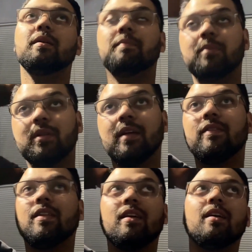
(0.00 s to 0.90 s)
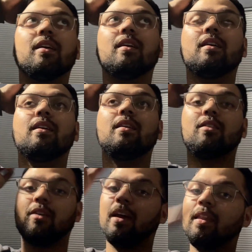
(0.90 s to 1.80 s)
Put everything
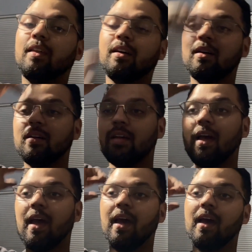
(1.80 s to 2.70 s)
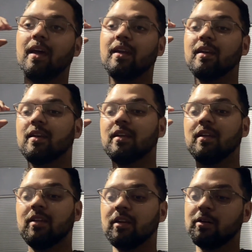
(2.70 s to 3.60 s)
together, and
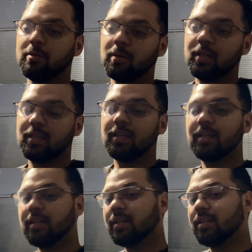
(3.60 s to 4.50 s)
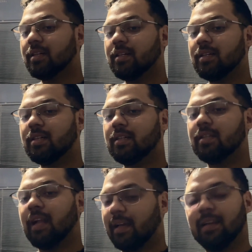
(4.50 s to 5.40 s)
you know what?
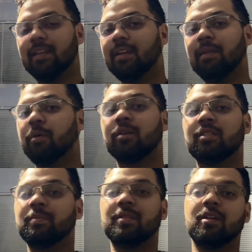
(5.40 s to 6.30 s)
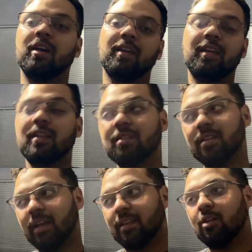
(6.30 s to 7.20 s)
Like literally boxes busy going in.
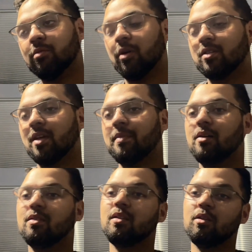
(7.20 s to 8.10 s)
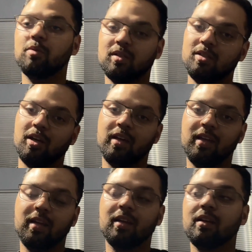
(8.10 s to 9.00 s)
Like the old box came out, new box is going
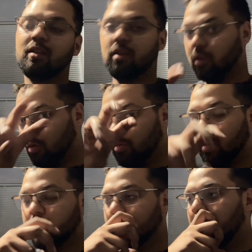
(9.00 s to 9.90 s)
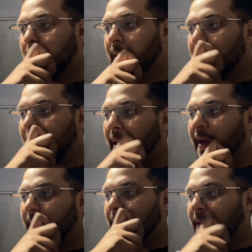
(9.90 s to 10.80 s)
in, new box,
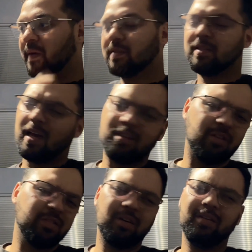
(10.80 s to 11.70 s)
and side shafts go